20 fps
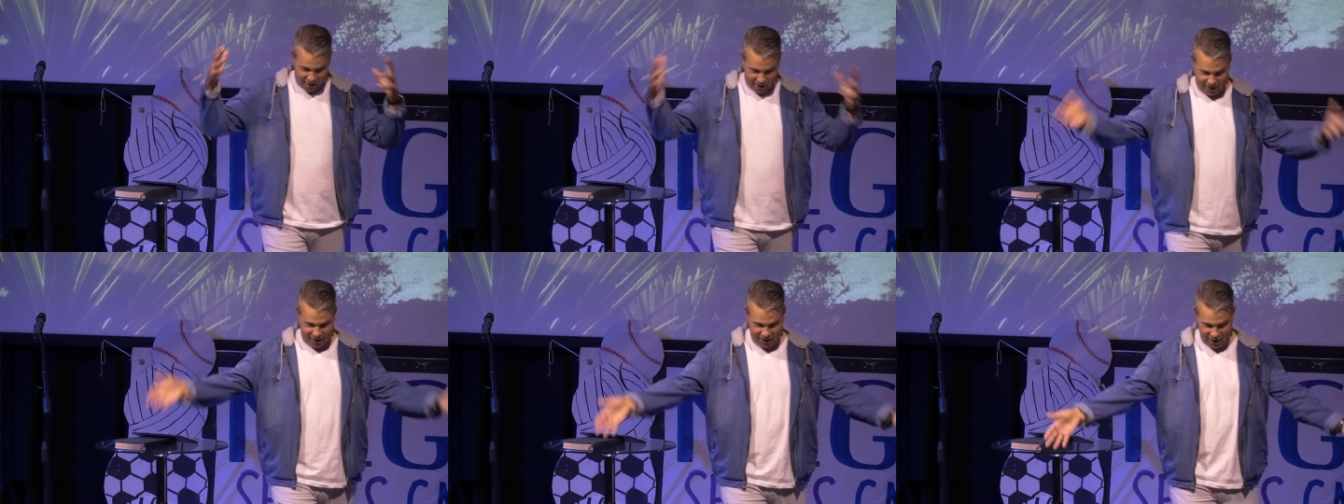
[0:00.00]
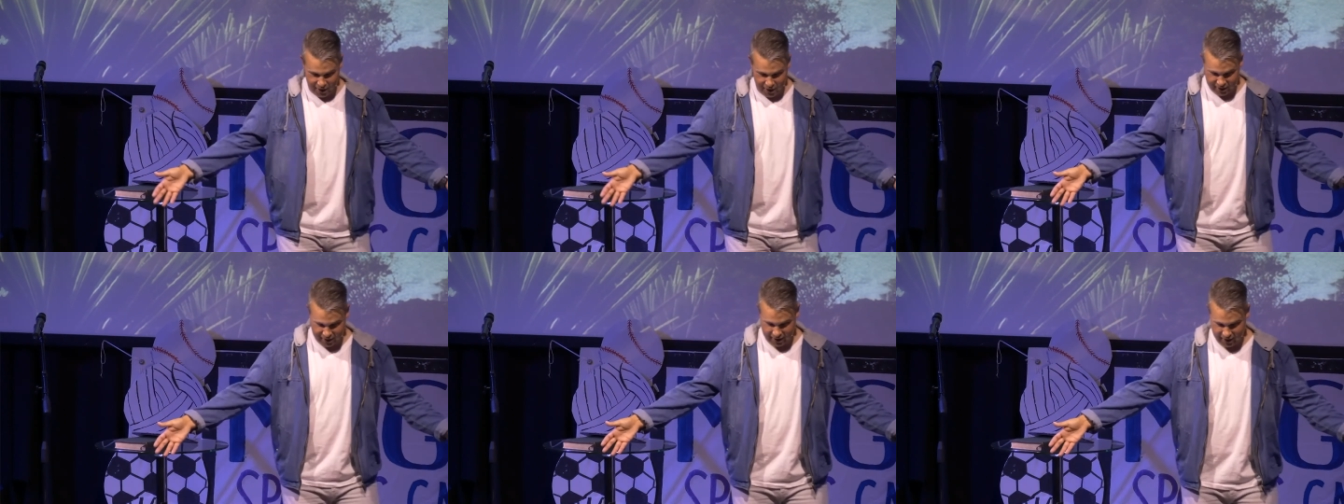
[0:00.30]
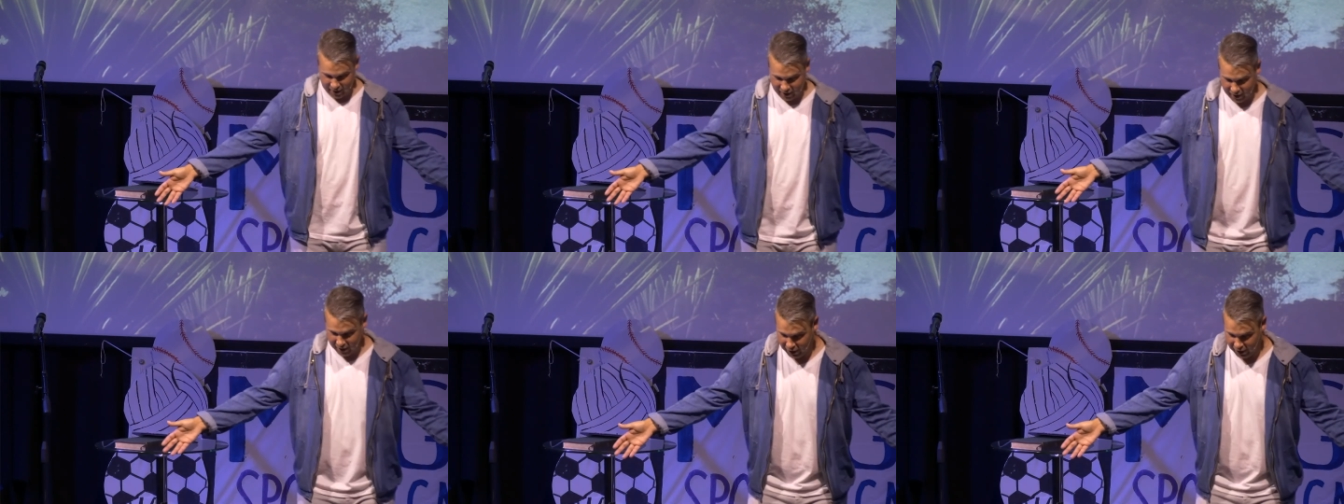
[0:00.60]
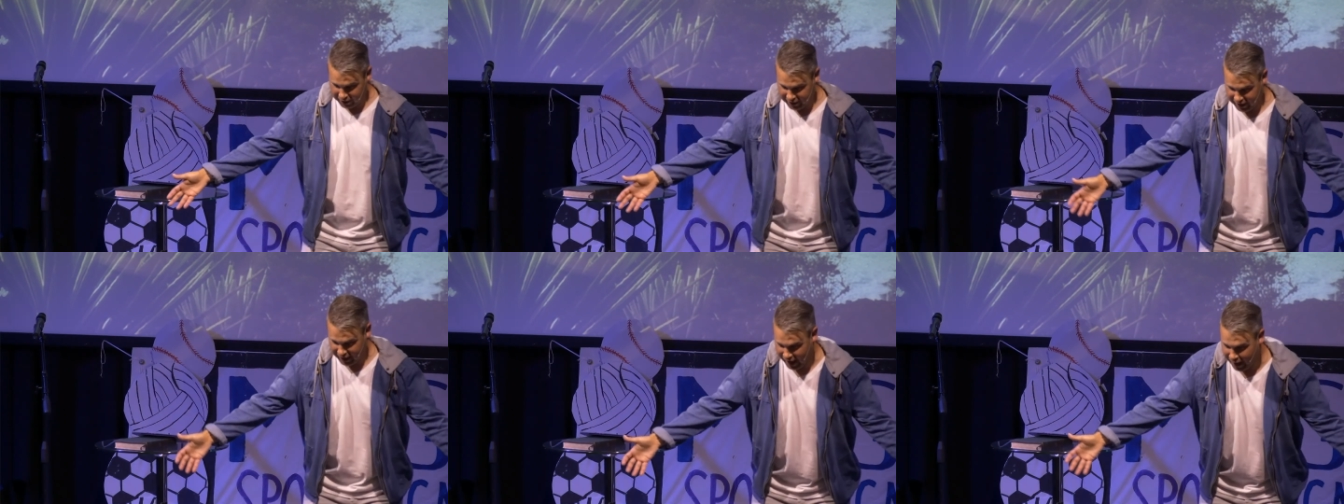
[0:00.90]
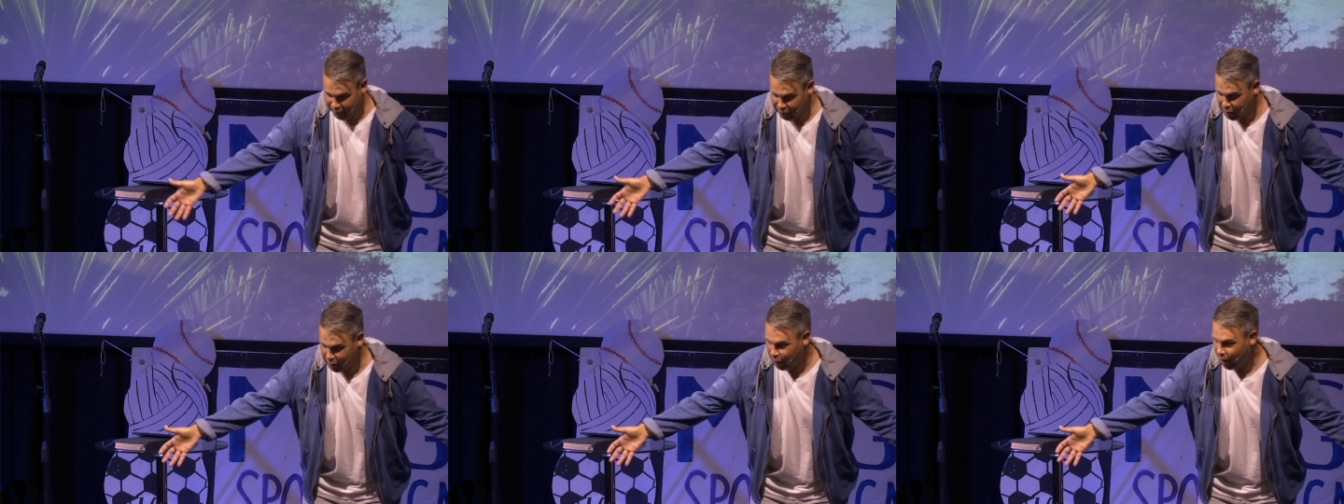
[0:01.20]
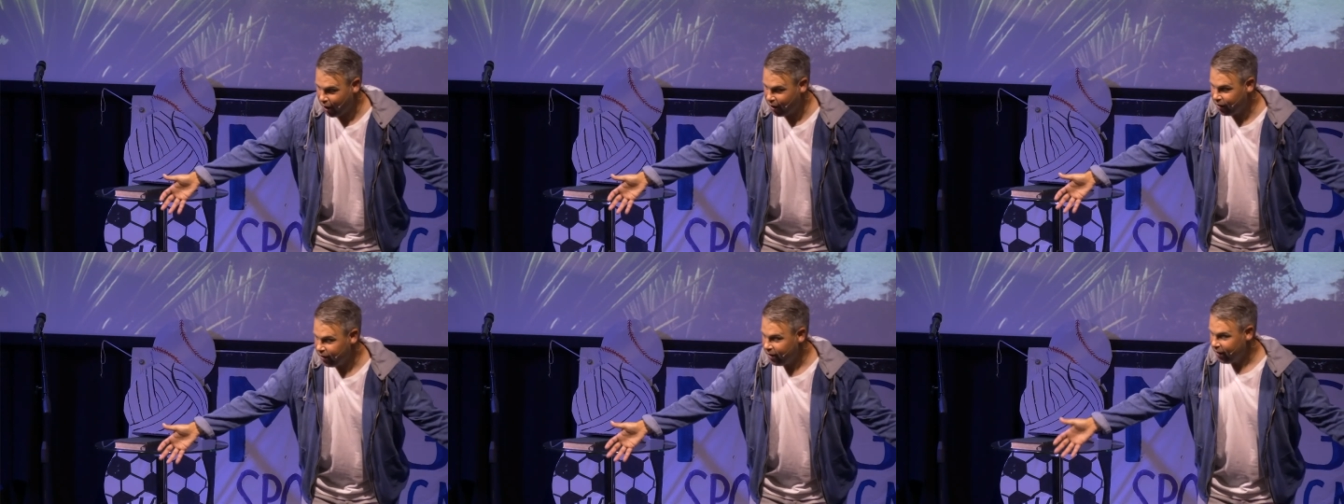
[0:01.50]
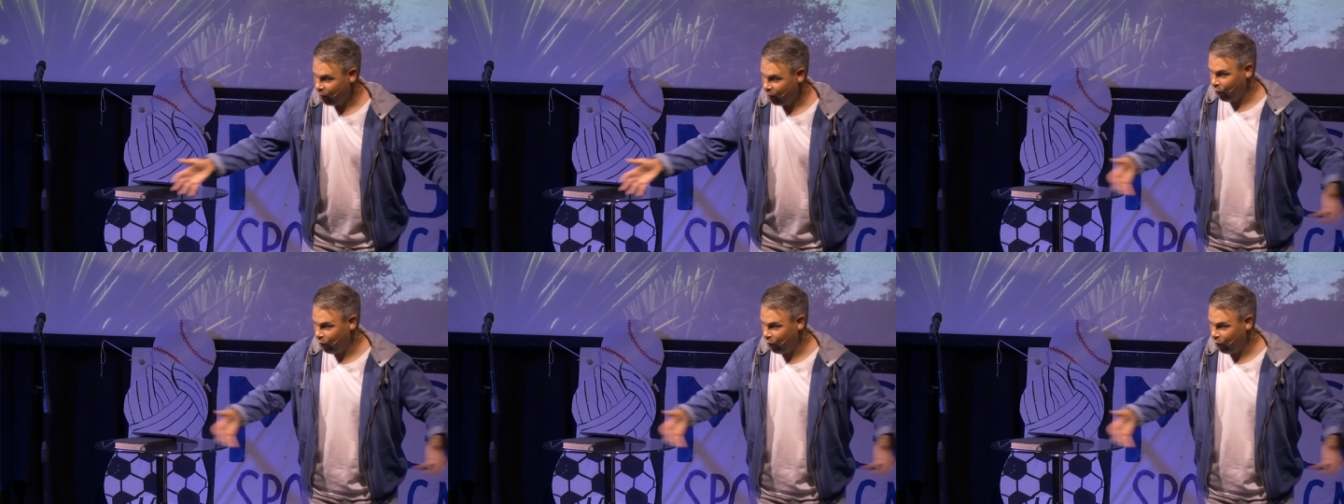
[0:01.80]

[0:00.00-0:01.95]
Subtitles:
at the earth and looks at everyone,